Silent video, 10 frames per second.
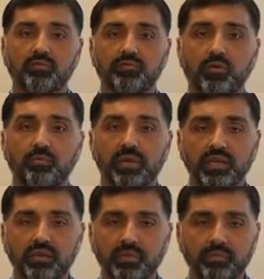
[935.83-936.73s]
For
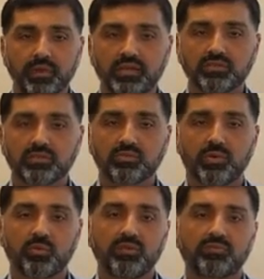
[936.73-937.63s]
many of my patients,
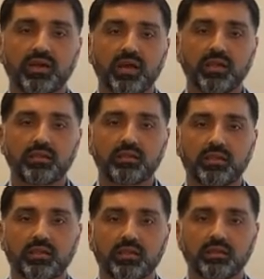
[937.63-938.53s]
when we find
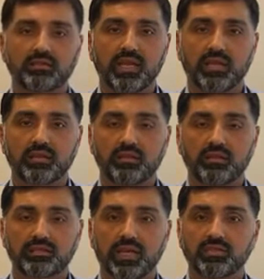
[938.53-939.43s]

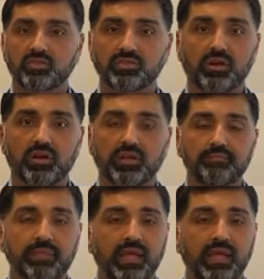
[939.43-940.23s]
these cancers early,